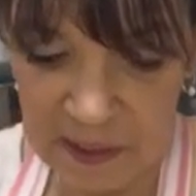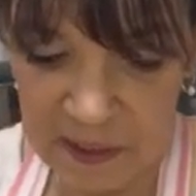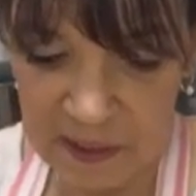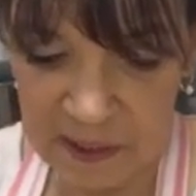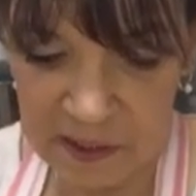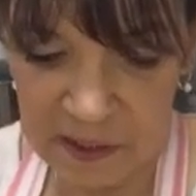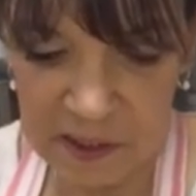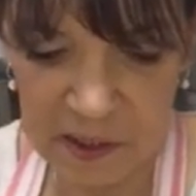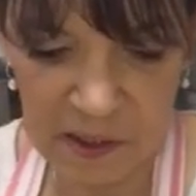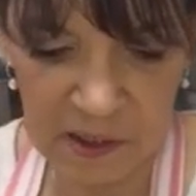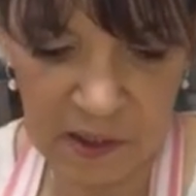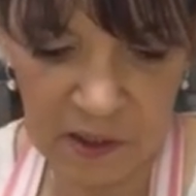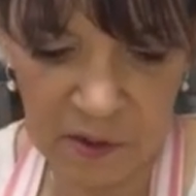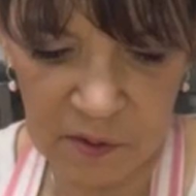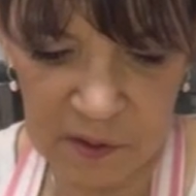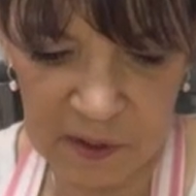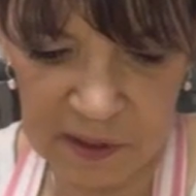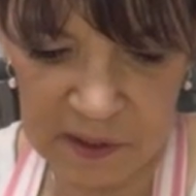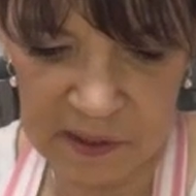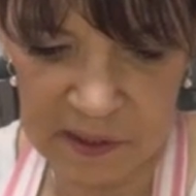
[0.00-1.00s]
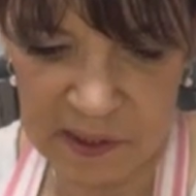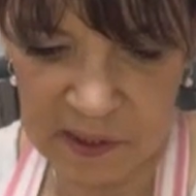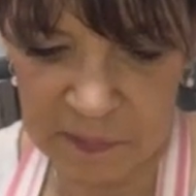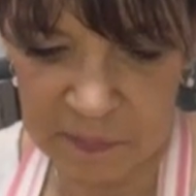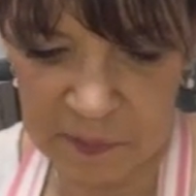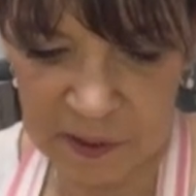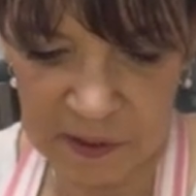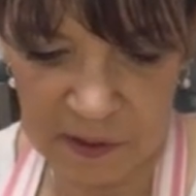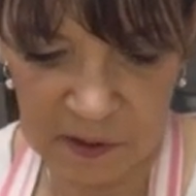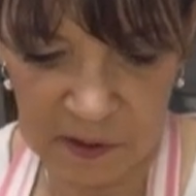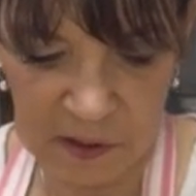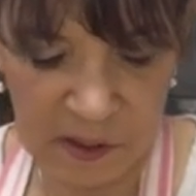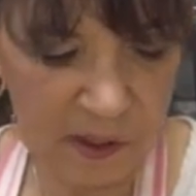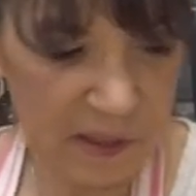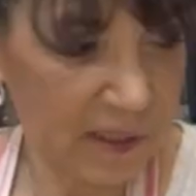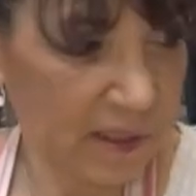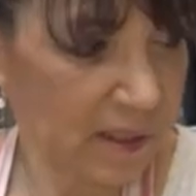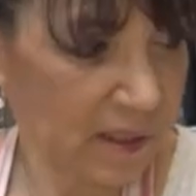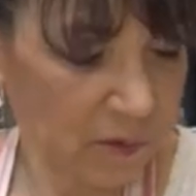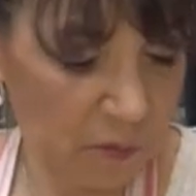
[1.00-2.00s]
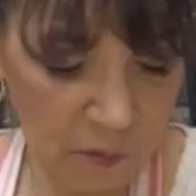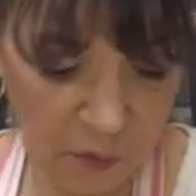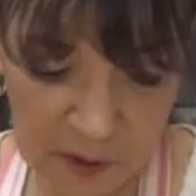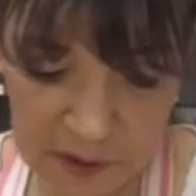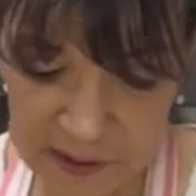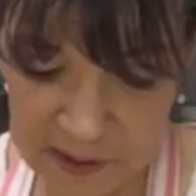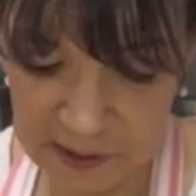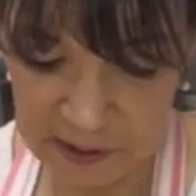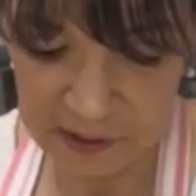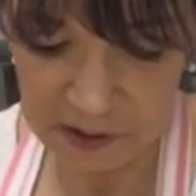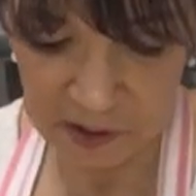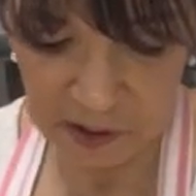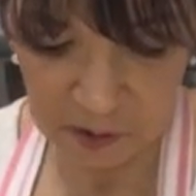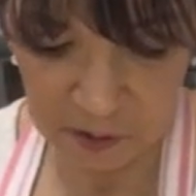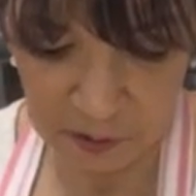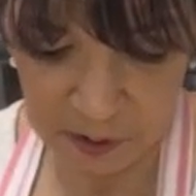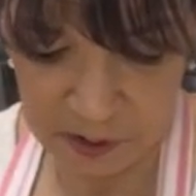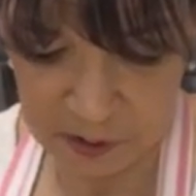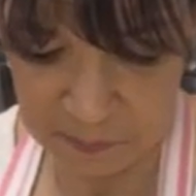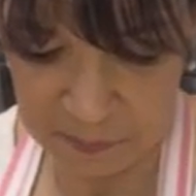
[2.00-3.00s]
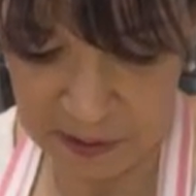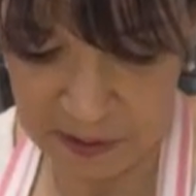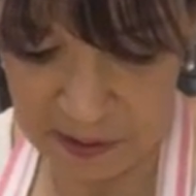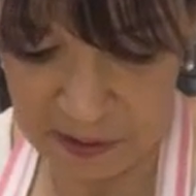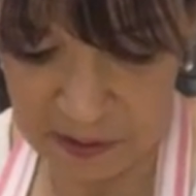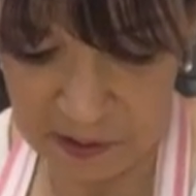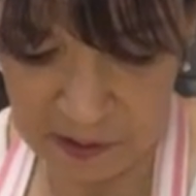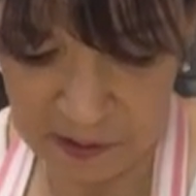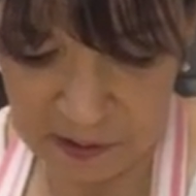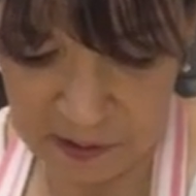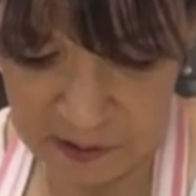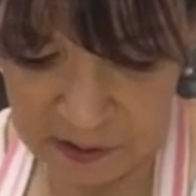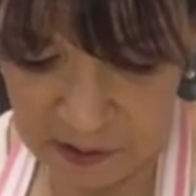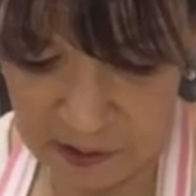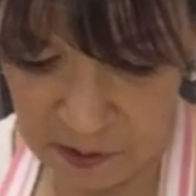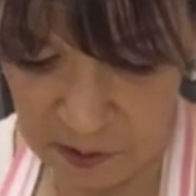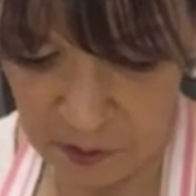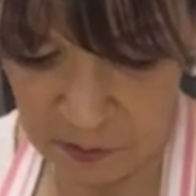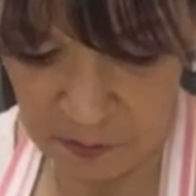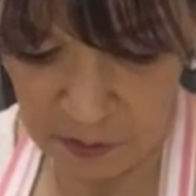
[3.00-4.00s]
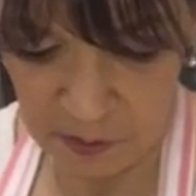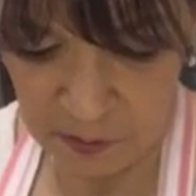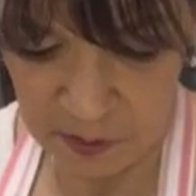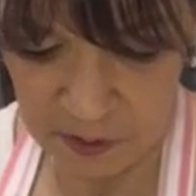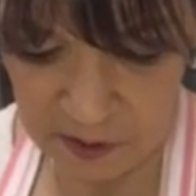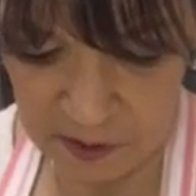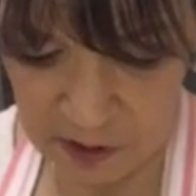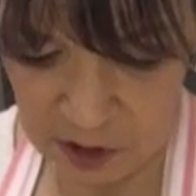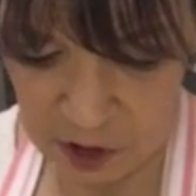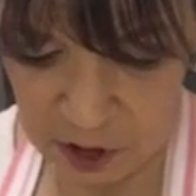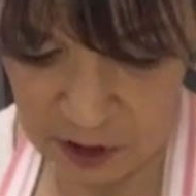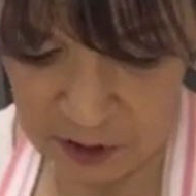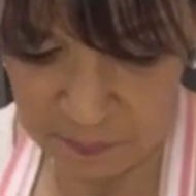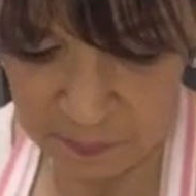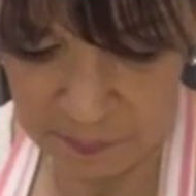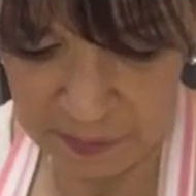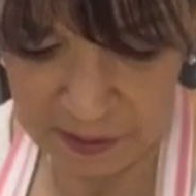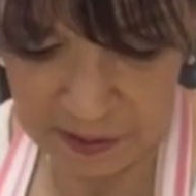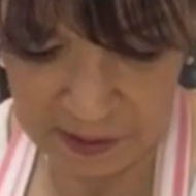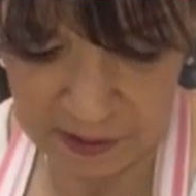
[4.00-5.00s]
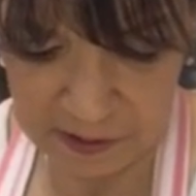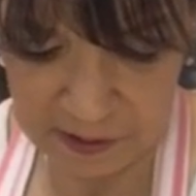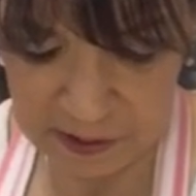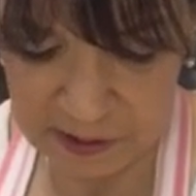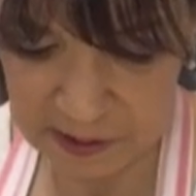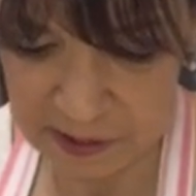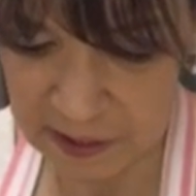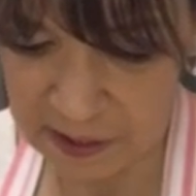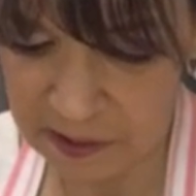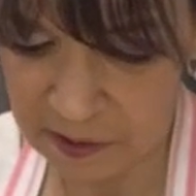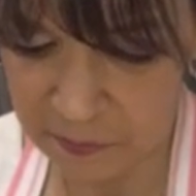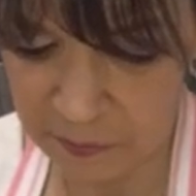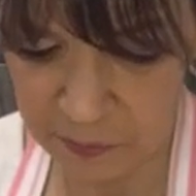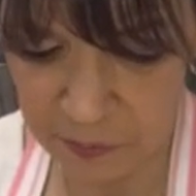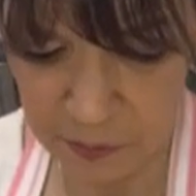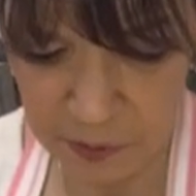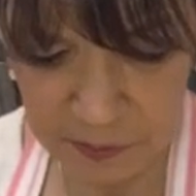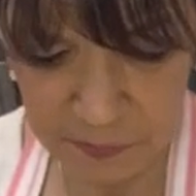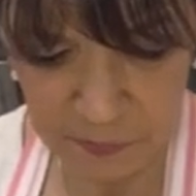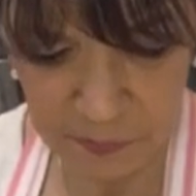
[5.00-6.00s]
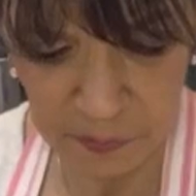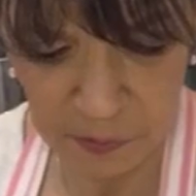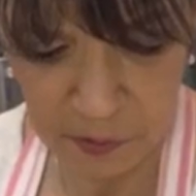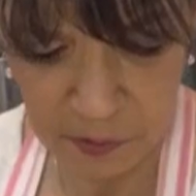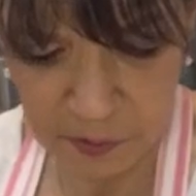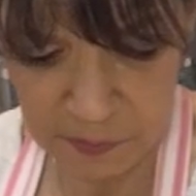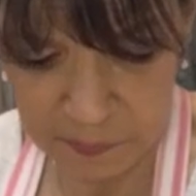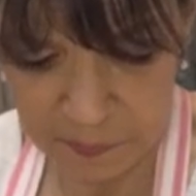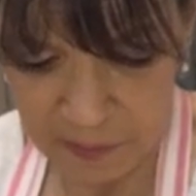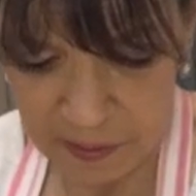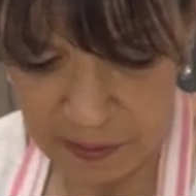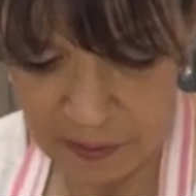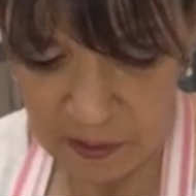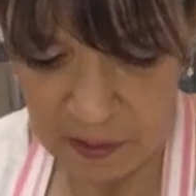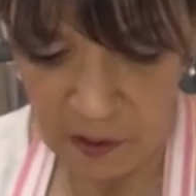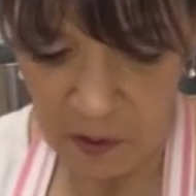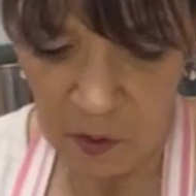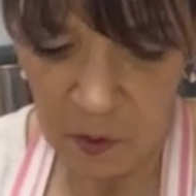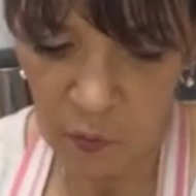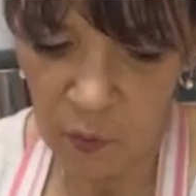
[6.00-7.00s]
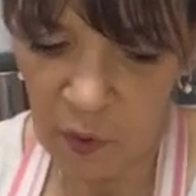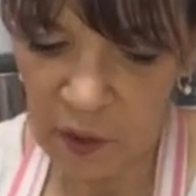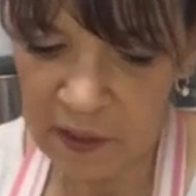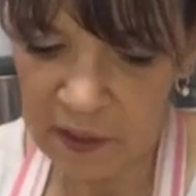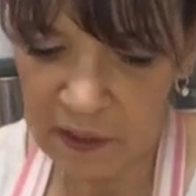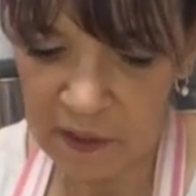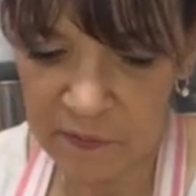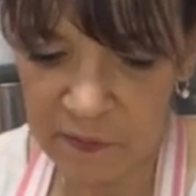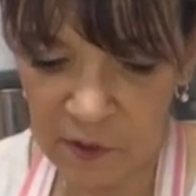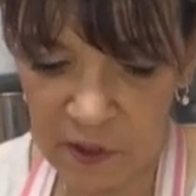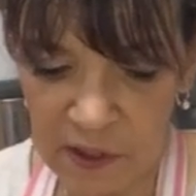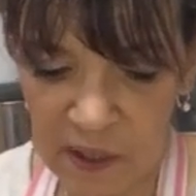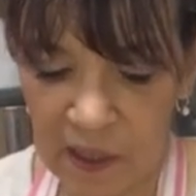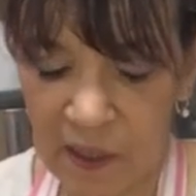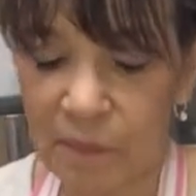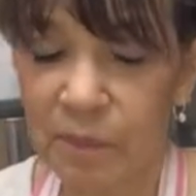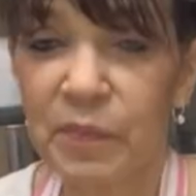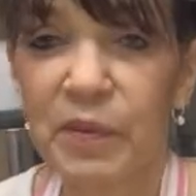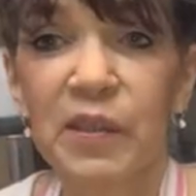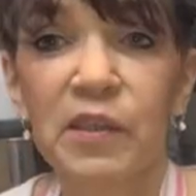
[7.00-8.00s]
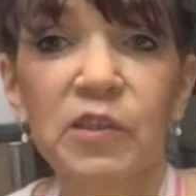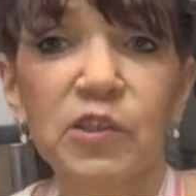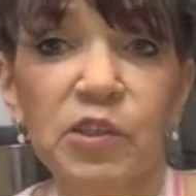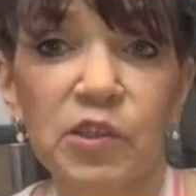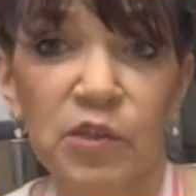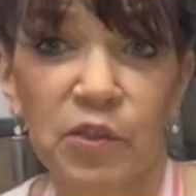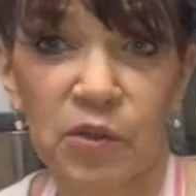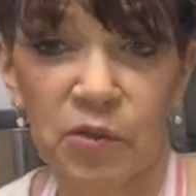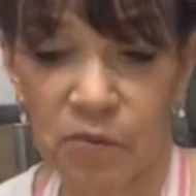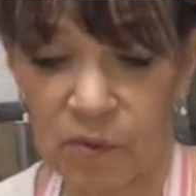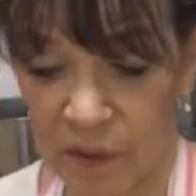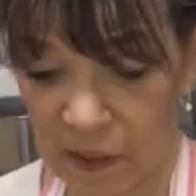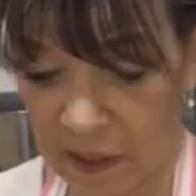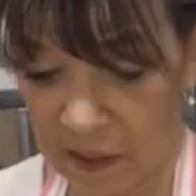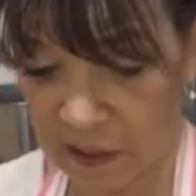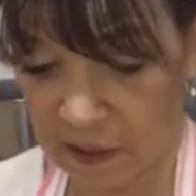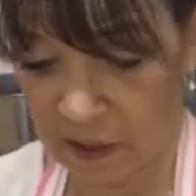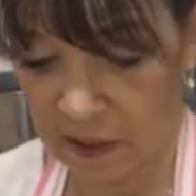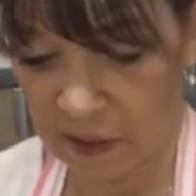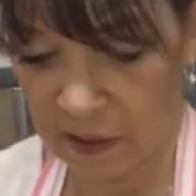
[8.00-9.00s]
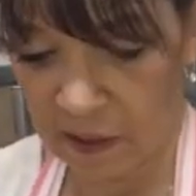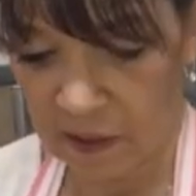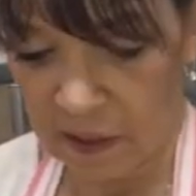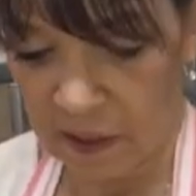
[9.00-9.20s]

It's so easy because once that dough is made, you throw it on a sheet pan. It's kind of free form. Whatever toppings you like.